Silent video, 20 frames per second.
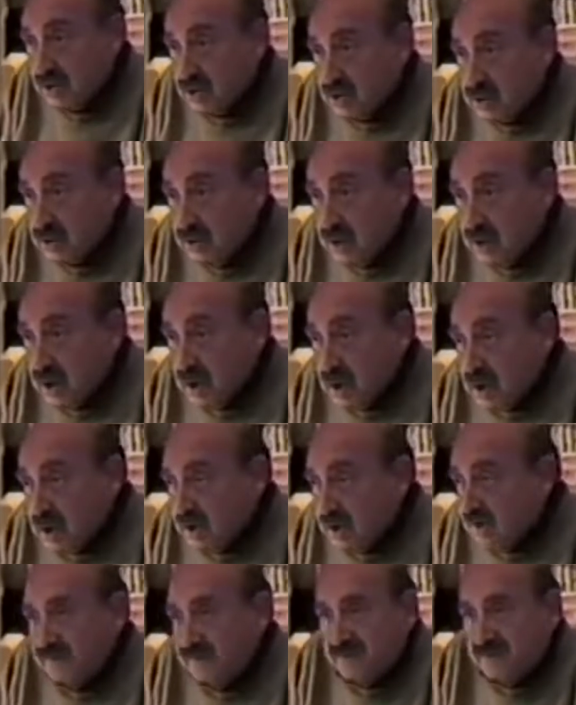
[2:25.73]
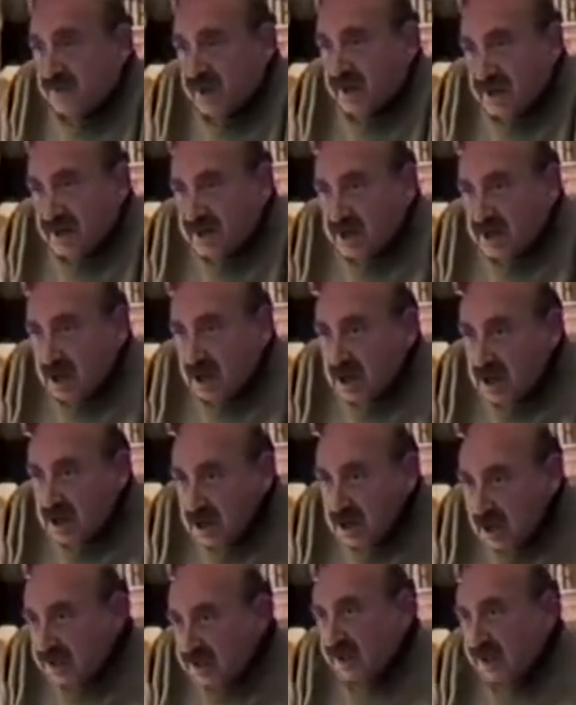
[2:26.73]
issue, you find
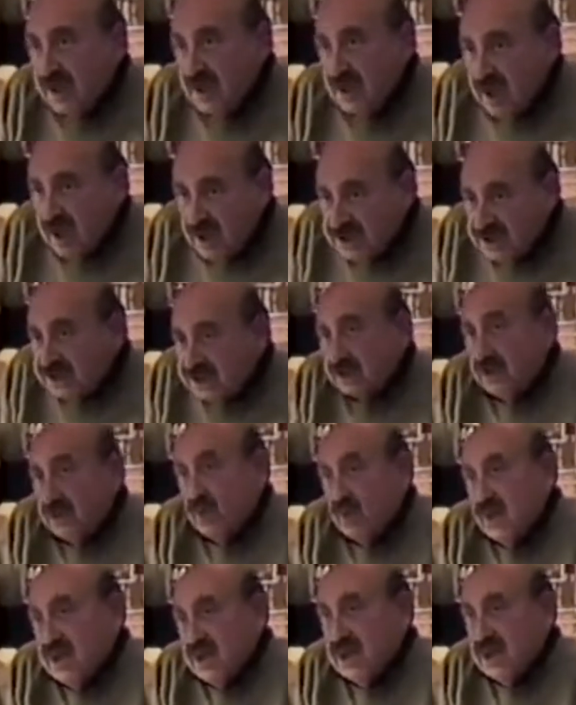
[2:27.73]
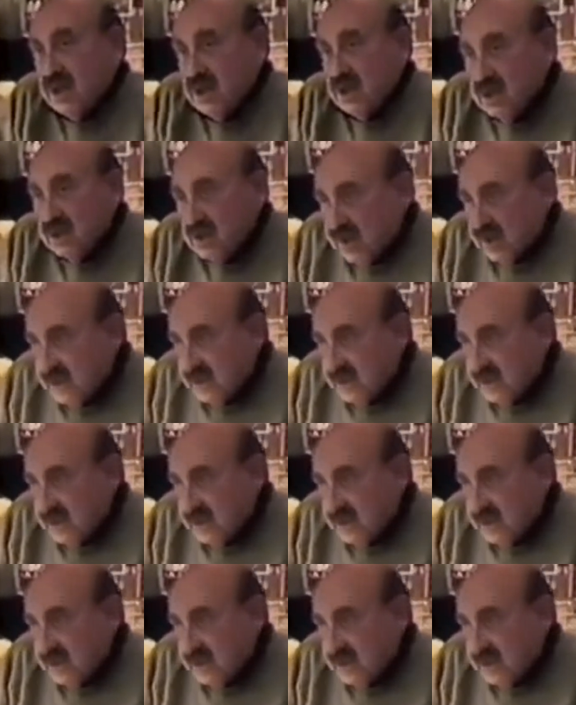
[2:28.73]
another lesser way to do it.